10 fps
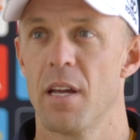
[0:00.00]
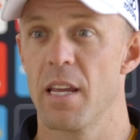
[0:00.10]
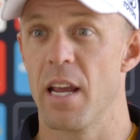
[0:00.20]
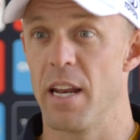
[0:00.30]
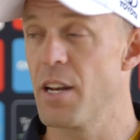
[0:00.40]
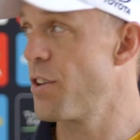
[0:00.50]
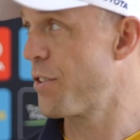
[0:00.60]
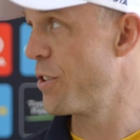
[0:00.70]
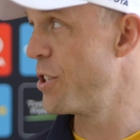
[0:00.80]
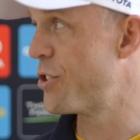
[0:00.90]
Yeah, Ned got
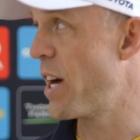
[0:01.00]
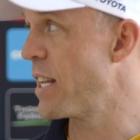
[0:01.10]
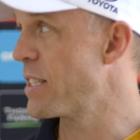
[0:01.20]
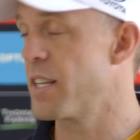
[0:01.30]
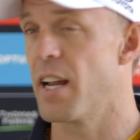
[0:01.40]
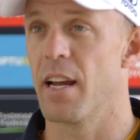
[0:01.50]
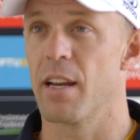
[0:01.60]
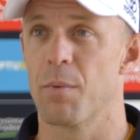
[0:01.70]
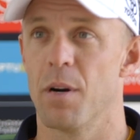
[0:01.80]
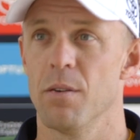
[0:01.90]
through training
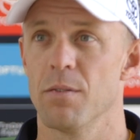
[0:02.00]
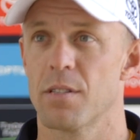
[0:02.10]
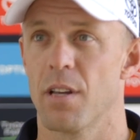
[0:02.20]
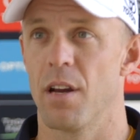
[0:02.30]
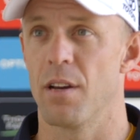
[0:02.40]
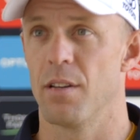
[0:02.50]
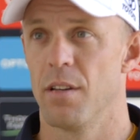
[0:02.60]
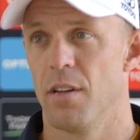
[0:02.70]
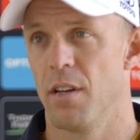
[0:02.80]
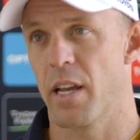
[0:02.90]
today well. So,
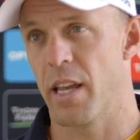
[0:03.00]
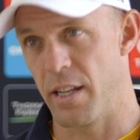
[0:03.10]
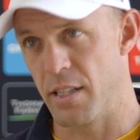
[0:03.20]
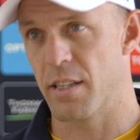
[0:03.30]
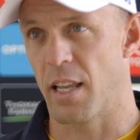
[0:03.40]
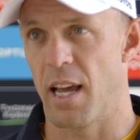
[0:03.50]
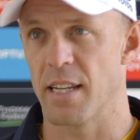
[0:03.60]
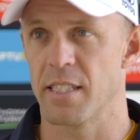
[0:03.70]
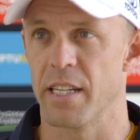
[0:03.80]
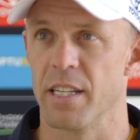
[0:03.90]
again, the
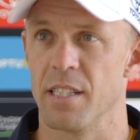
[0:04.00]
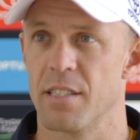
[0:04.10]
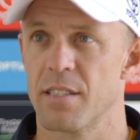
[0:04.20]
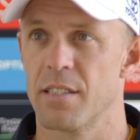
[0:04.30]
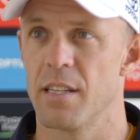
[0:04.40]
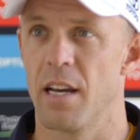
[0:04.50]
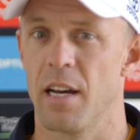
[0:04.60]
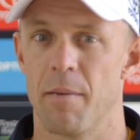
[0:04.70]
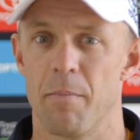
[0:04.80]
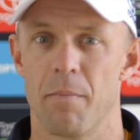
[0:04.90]
last tick in his
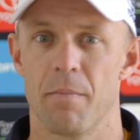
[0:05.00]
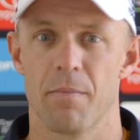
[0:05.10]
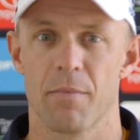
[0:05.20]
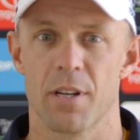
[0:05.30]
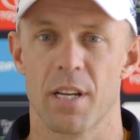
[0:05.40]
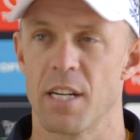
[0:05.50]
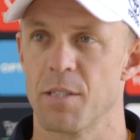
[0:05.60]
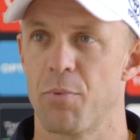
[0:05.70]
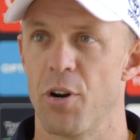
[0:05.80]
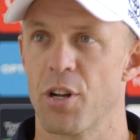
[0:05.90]
um,
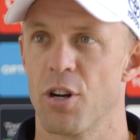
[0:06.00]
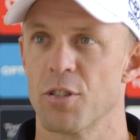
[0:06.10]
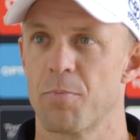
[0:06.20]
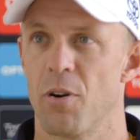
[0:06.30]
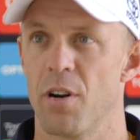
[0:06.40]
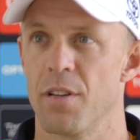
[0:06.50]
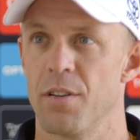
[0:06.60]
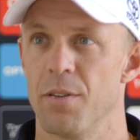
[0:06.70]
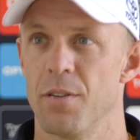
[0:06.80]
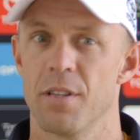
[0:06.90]
concussion protocols prior
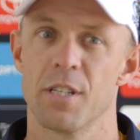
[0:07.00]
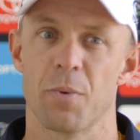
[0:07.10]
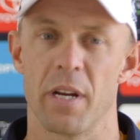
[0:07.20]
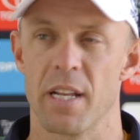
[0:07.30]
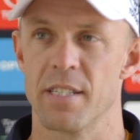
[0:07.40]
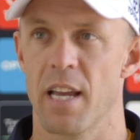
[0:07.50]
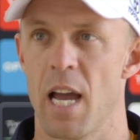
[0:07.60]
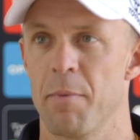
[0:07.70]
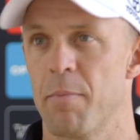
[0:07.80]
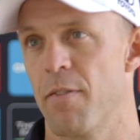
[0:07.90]
to this weekend's
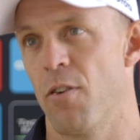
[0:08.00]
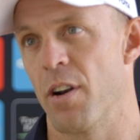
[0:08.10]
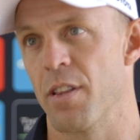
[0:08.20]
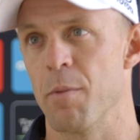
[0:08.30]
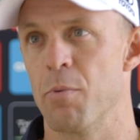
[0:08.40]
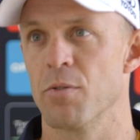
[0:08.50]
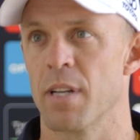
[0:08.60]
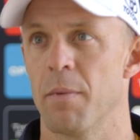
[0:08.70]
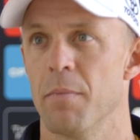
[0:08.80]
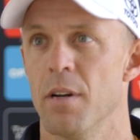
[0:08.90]
game, and provided that he
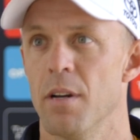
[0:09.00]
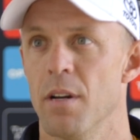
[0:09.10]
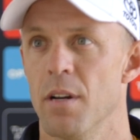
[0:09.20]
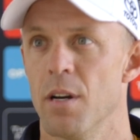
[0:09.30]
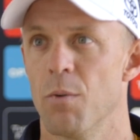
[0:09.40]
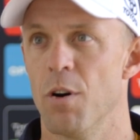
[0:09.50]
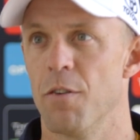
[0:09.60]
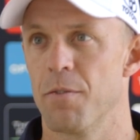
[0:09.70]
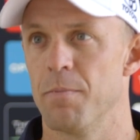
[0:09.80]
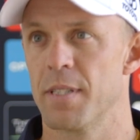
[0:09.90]
pulls up
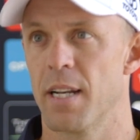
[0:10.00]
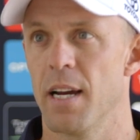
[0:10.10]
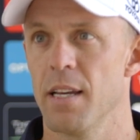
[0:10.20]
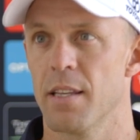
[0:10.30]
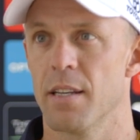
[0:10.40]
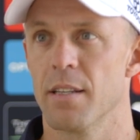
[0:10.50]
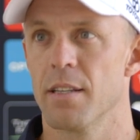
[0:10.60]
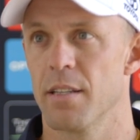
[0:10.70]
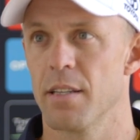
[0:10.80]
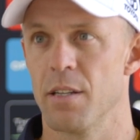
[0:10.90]
well from today,
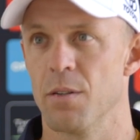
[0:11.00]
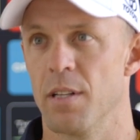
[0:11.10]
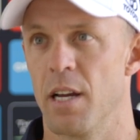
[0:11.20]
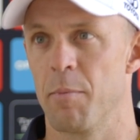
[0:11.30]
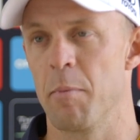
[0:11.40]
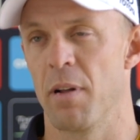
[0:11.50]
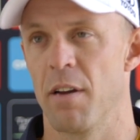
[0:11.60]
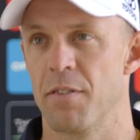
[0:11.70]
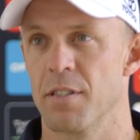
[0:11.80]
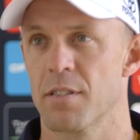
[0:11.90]
then he'll, uh, he'll be
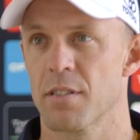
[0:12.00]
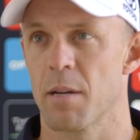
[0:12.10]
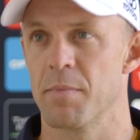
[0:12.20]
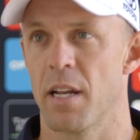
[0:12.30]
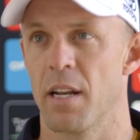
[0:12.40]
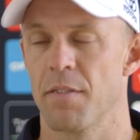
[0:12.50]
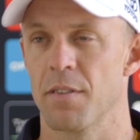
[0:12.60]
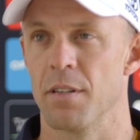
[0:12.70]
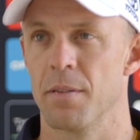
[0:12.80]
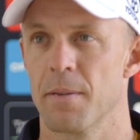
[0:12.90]
playing for us come Saturday
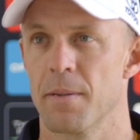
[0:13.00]
afternoon.